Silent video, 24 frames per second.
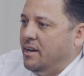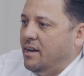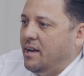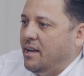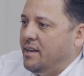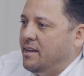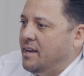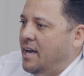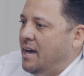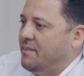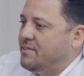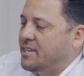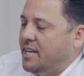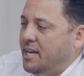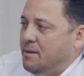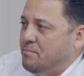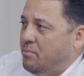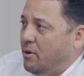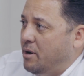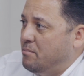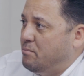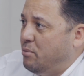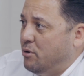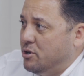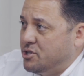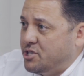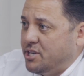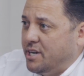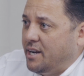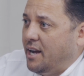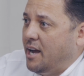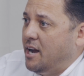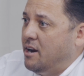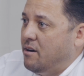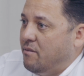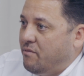You have to keep on
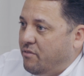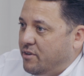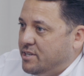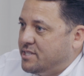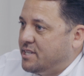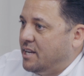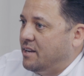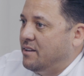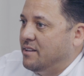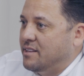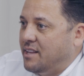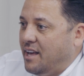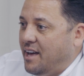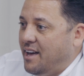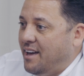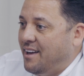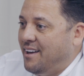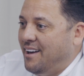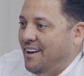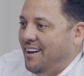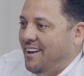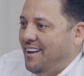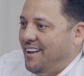pushing every single day.